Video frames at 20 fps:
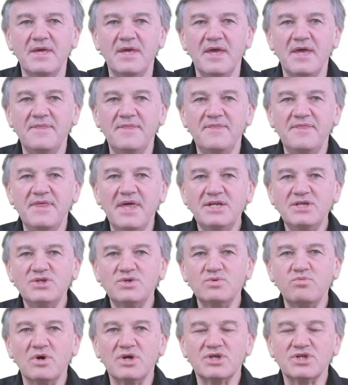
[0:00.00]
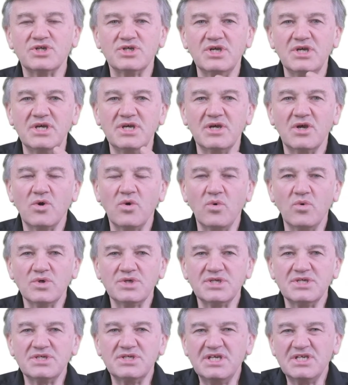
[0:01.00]
And that is what
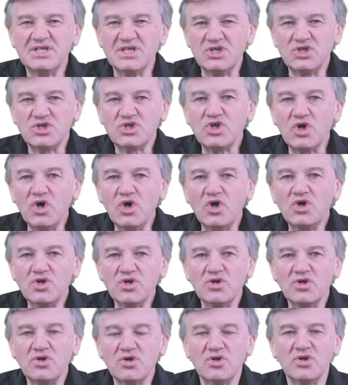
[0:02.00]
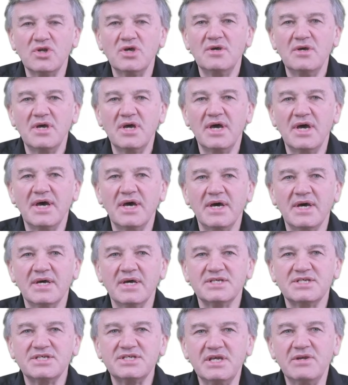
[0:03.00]
causes these internal uh,
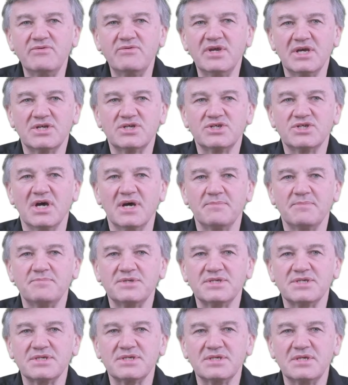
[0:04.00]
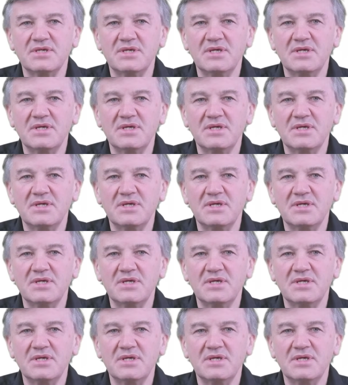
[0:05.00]
stereotypes.